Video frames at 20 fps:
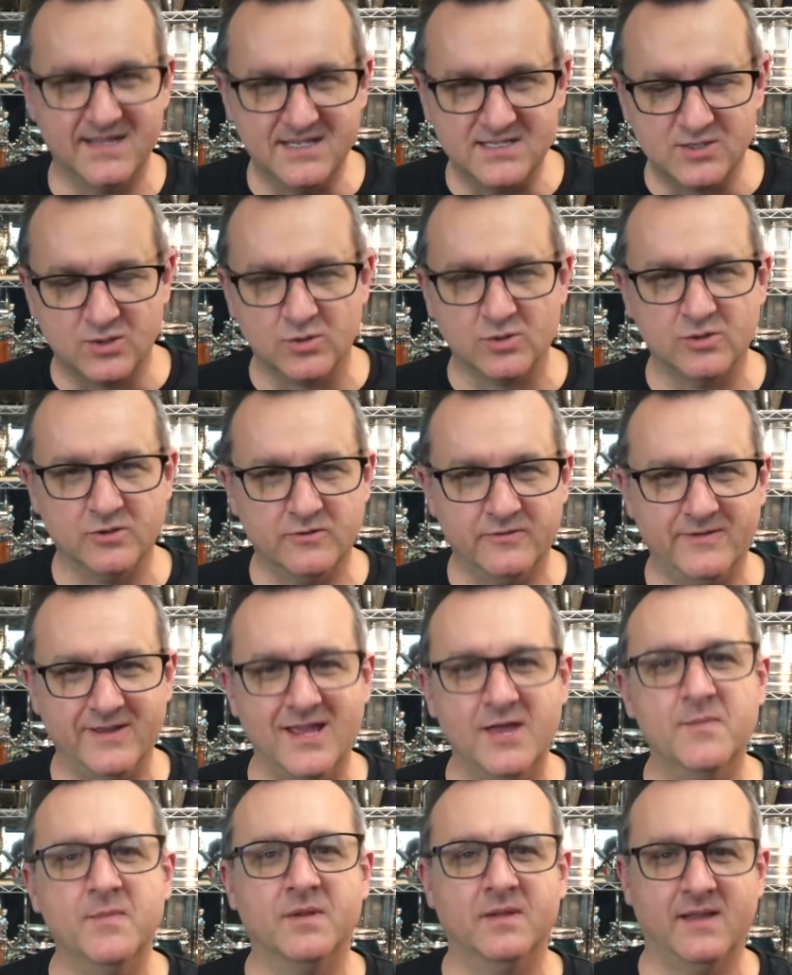groove
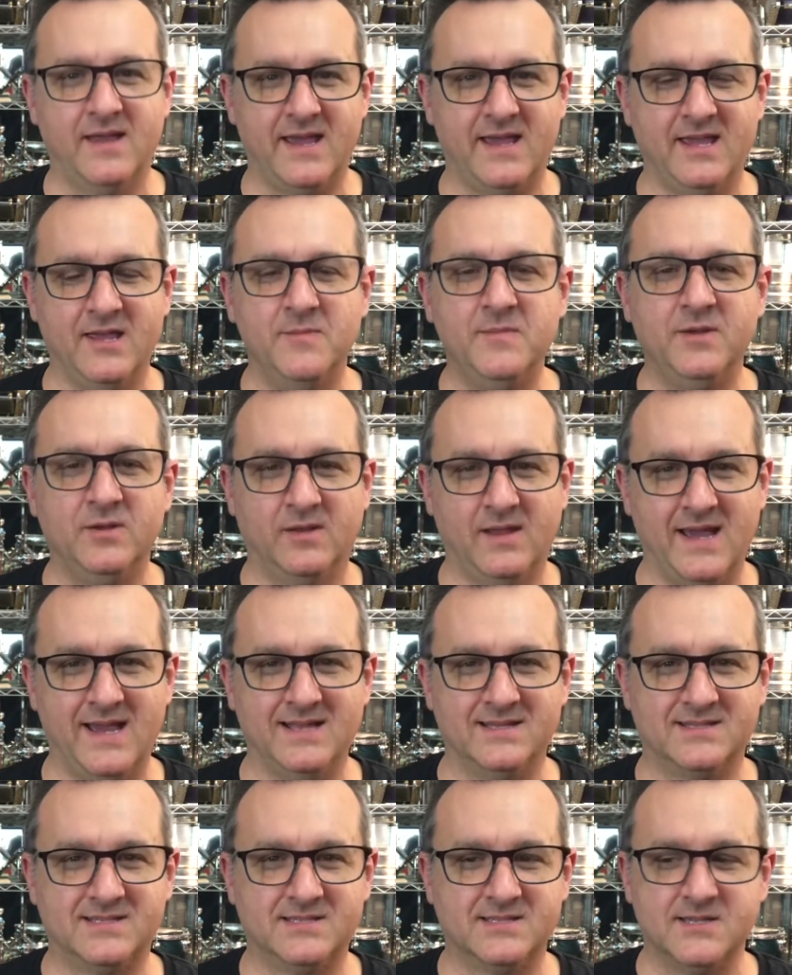
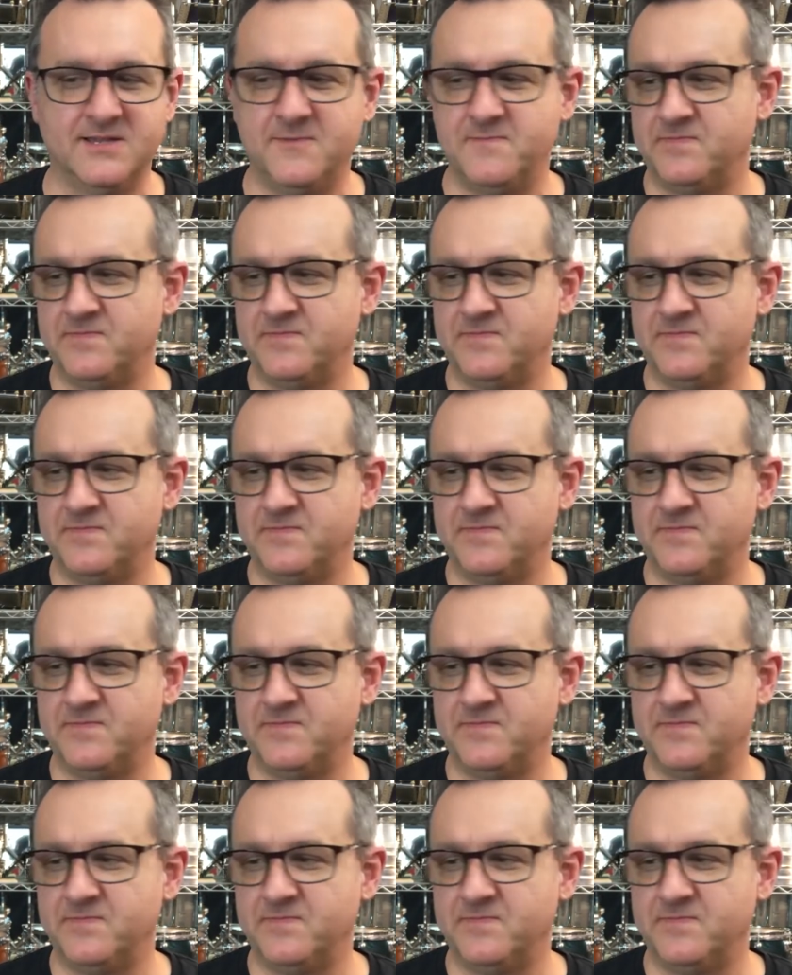emulates